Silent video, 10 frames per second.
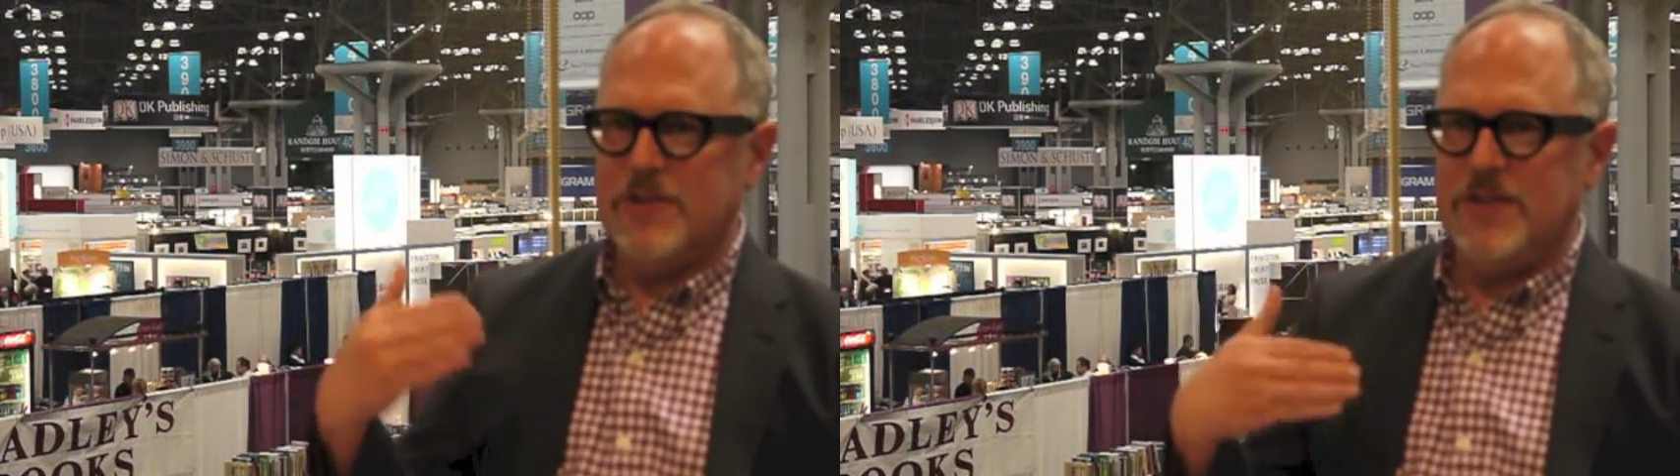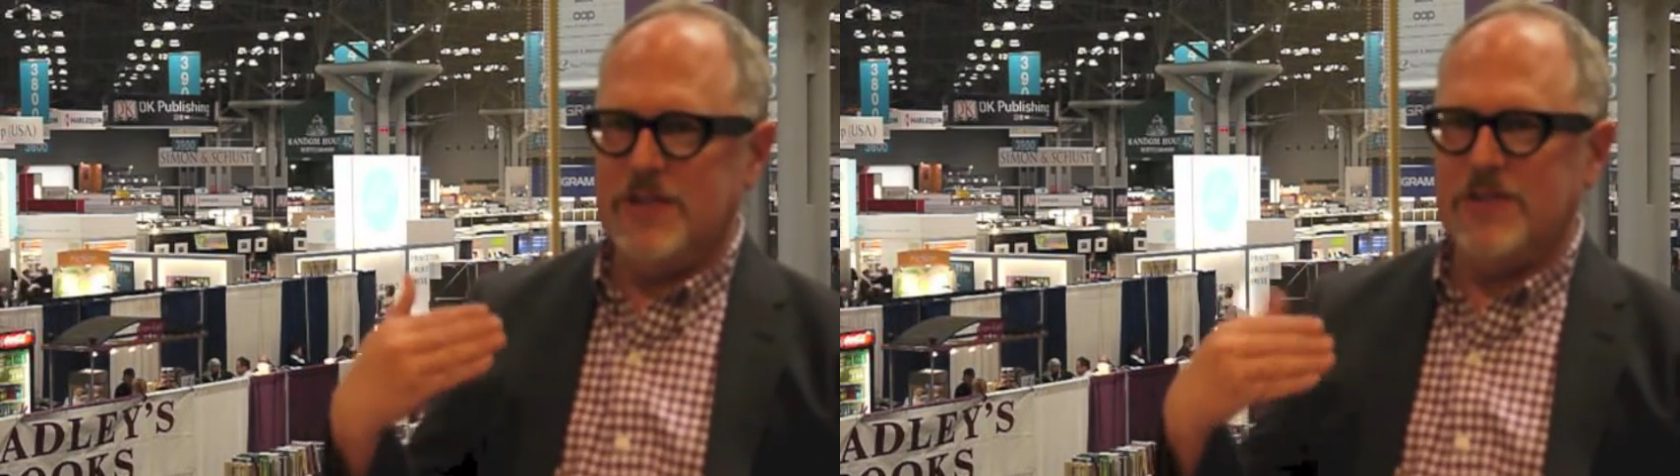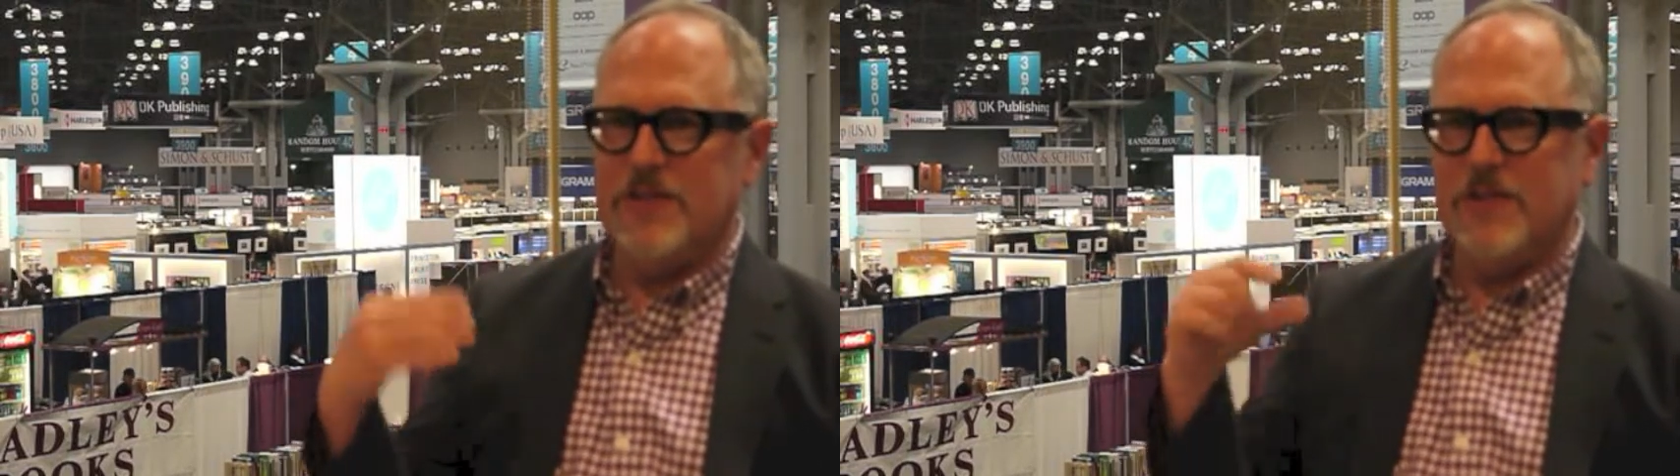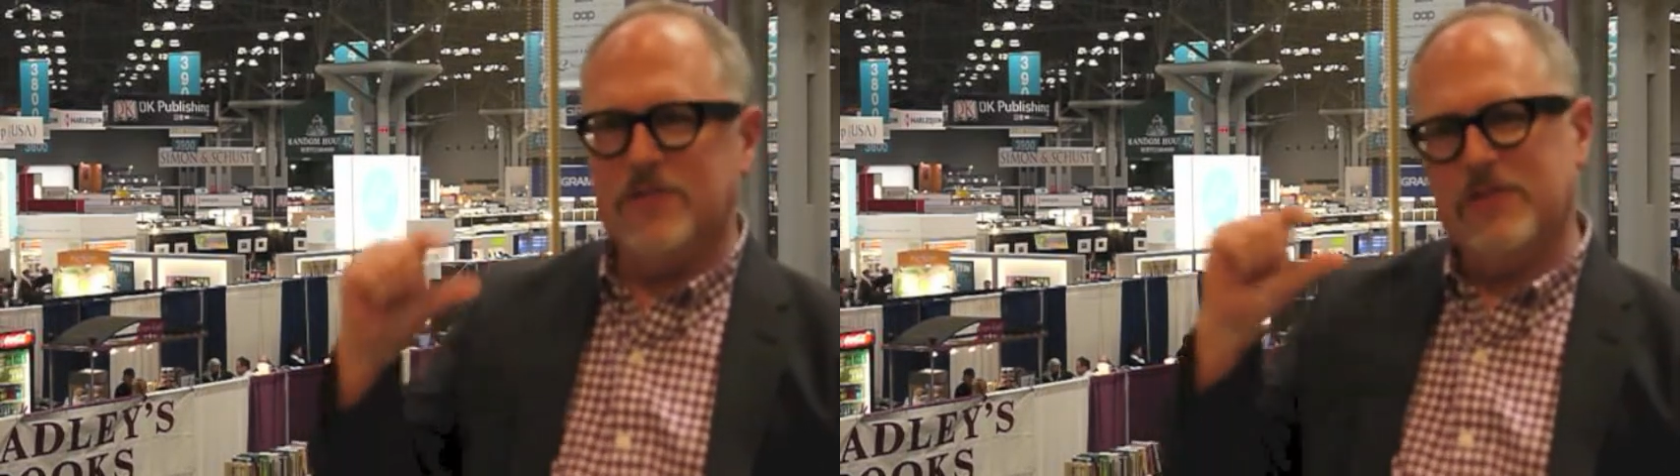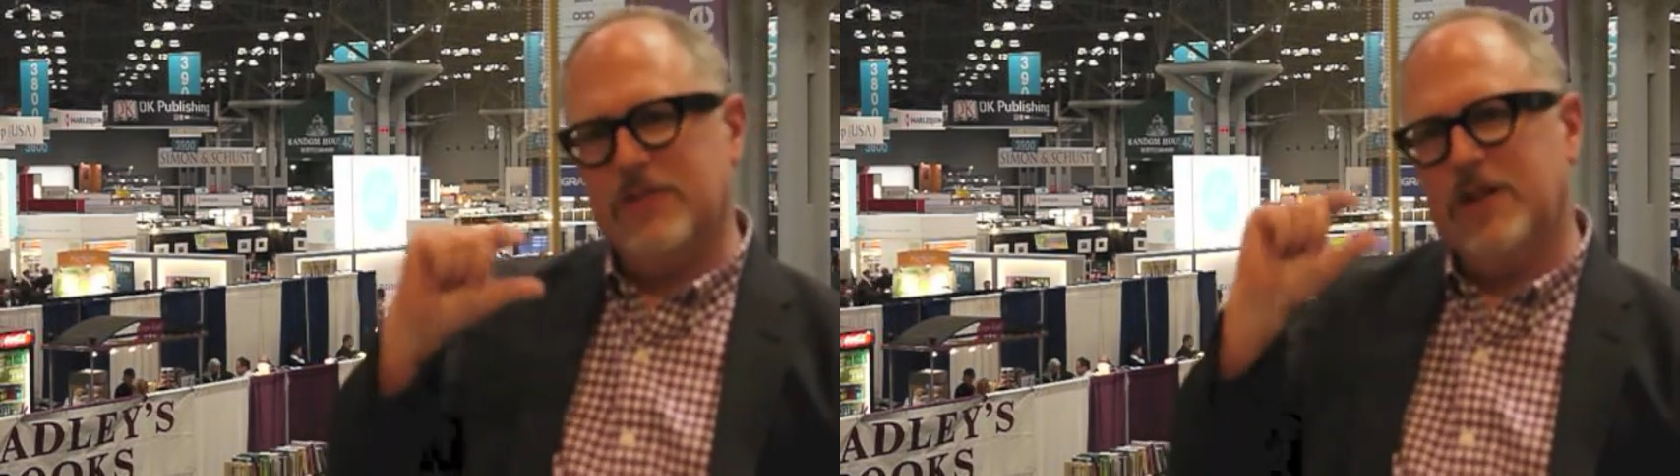You know, they,
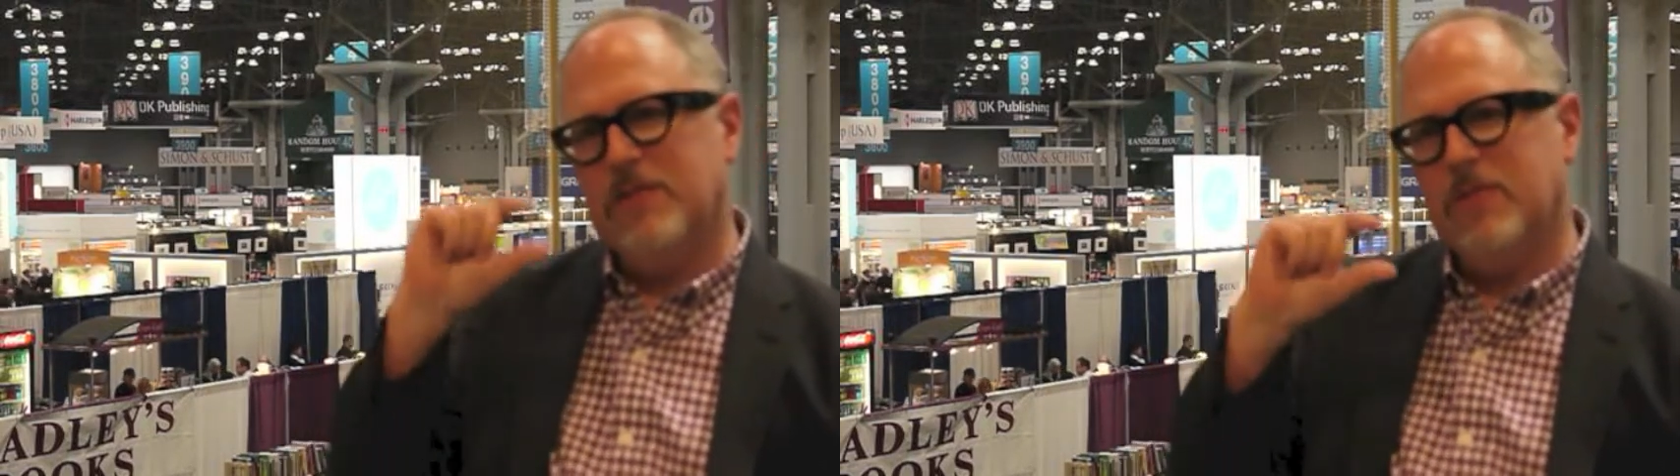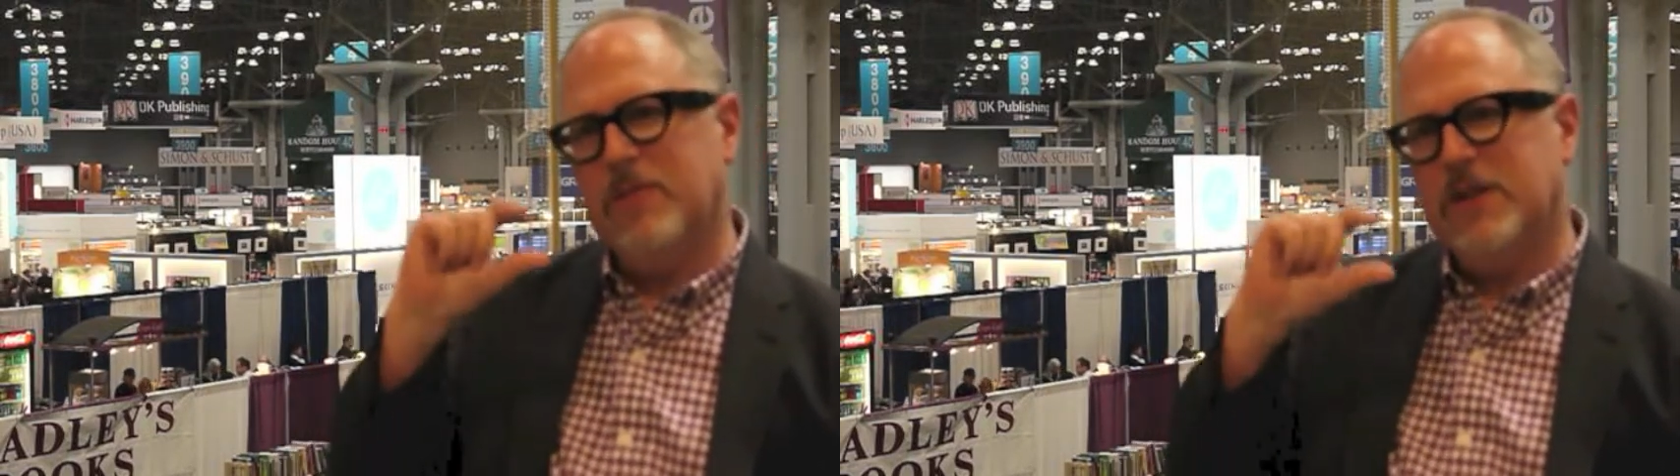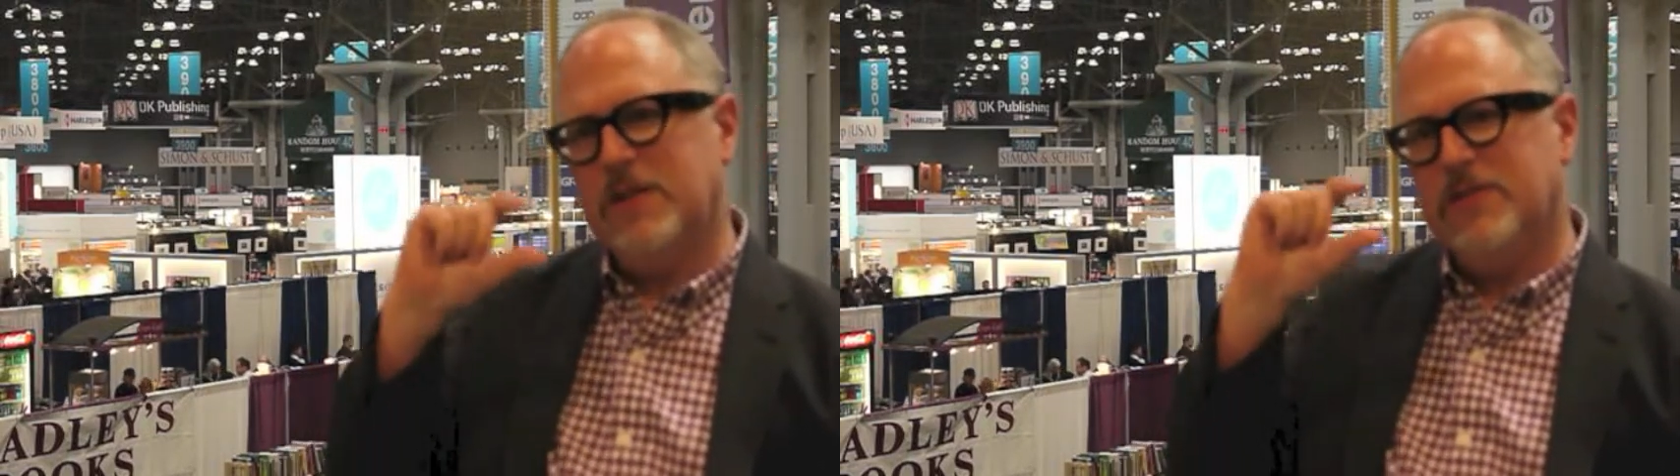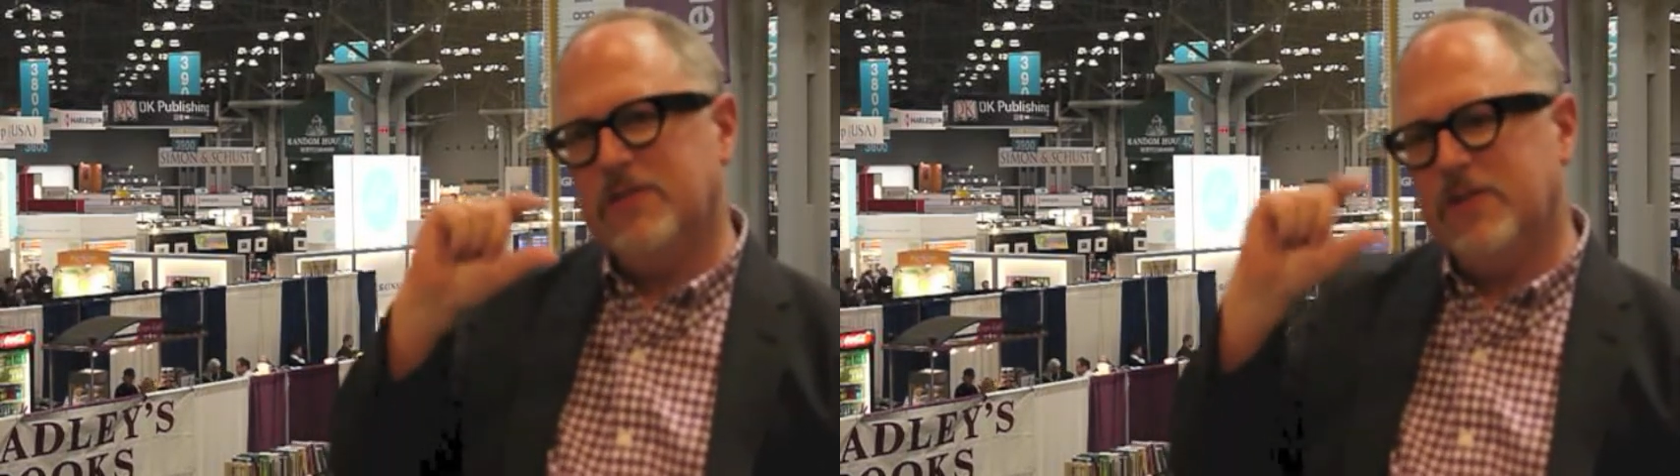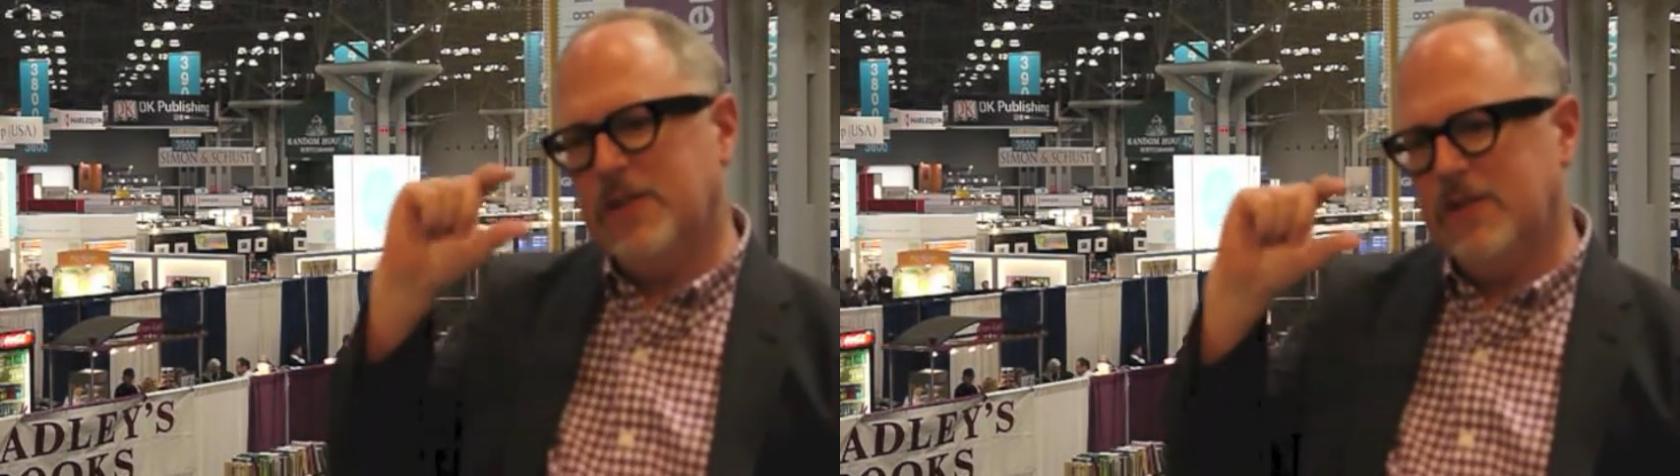everybody's
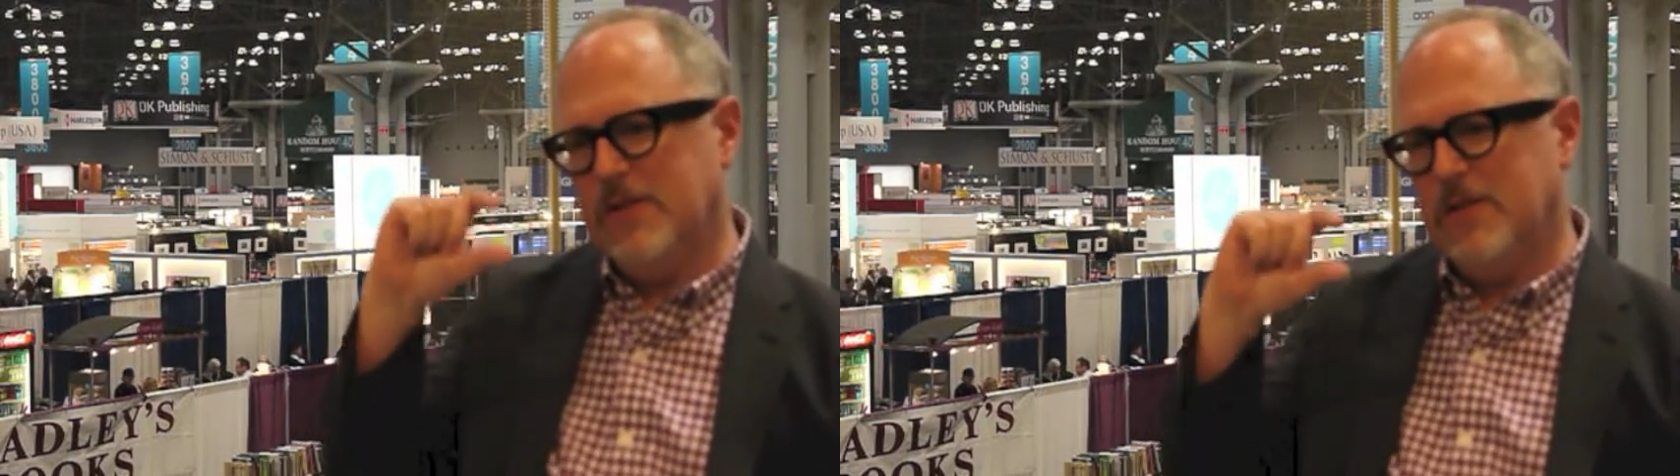sitting